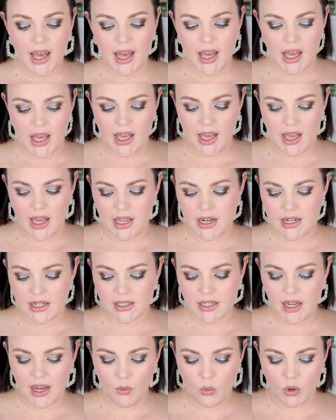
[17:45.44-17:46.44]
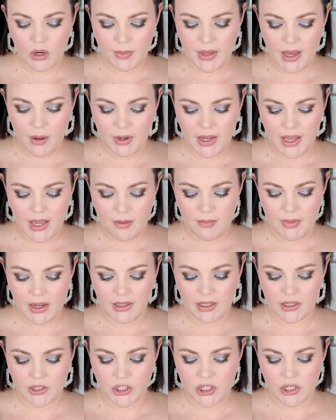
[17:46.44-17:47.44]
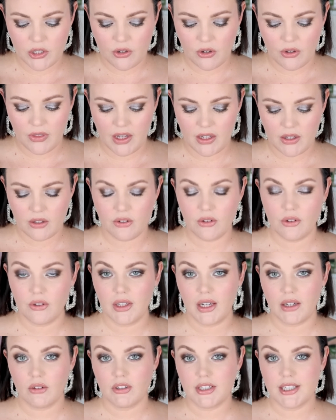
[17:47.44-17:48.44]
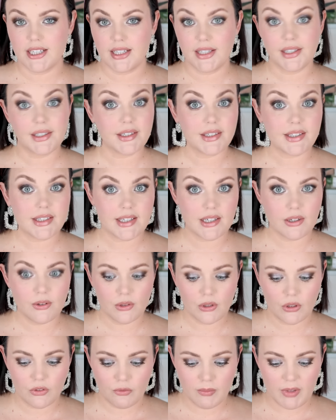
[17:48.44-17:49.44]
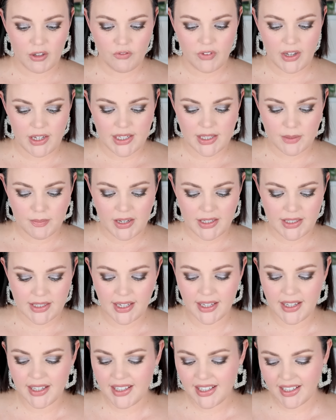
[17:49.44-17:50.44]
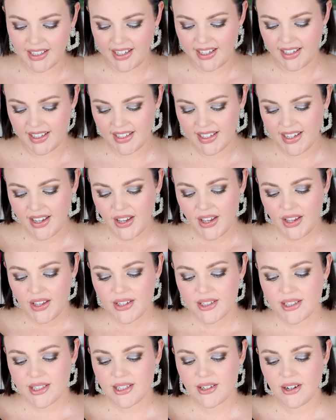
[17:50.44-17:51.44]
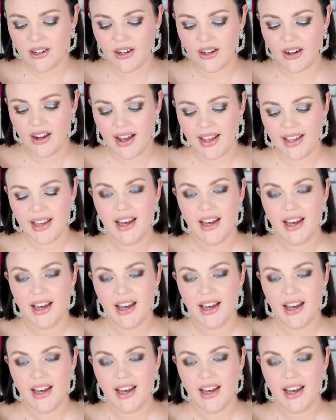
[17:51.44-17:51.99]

And I want to be able to eat my lunch and know that you're not like ridiculously all over my face, basically. So I